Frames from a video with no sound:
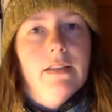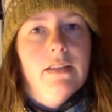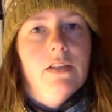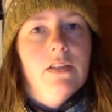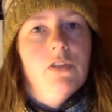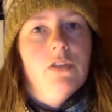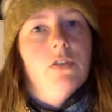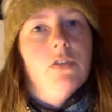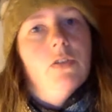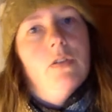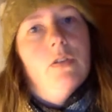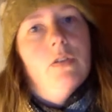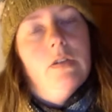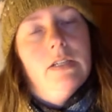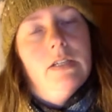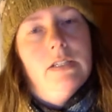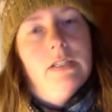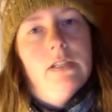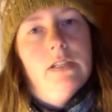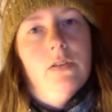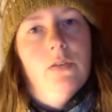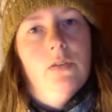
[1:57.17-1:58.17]
then you're going
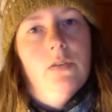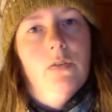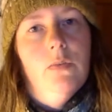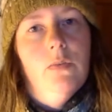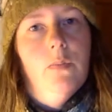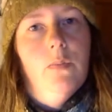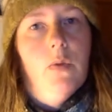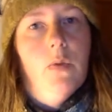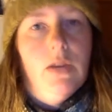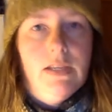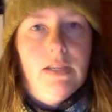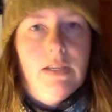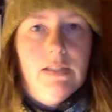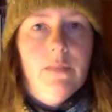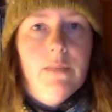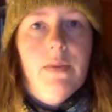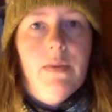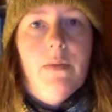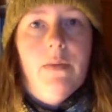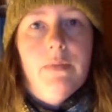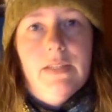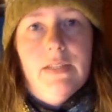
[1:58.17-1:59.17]
to more easily
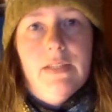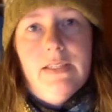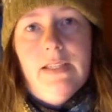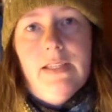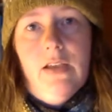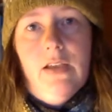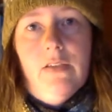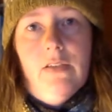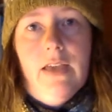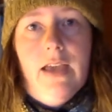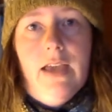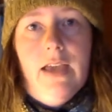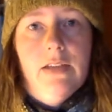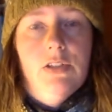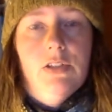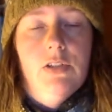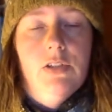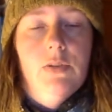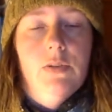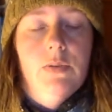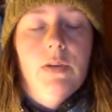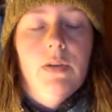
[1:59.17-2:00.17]
be able to sell that
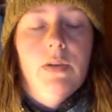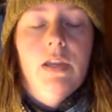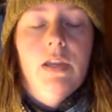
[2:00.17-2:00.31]
too.